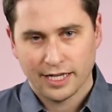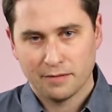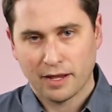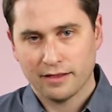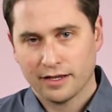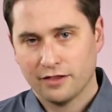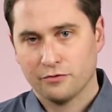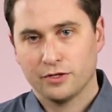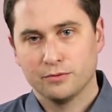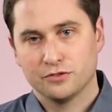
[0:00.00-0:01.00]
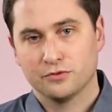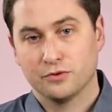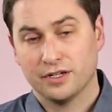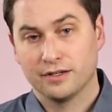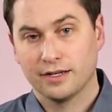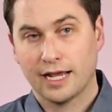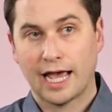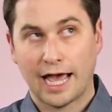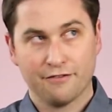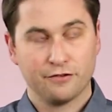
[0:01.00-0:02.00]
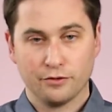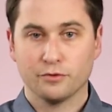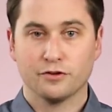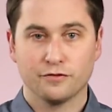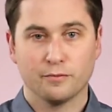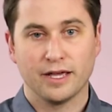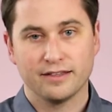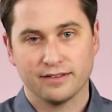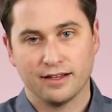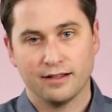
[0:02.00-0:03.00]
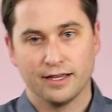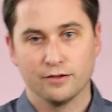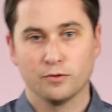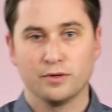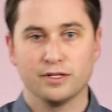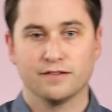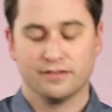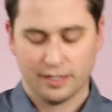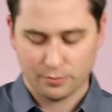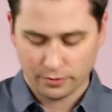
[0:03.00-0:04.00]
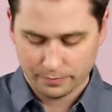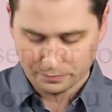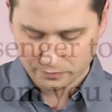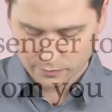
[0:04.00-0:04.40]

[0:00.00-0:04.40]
In Malachi 3, which was written after the return from exile and the rebuilding of the temple,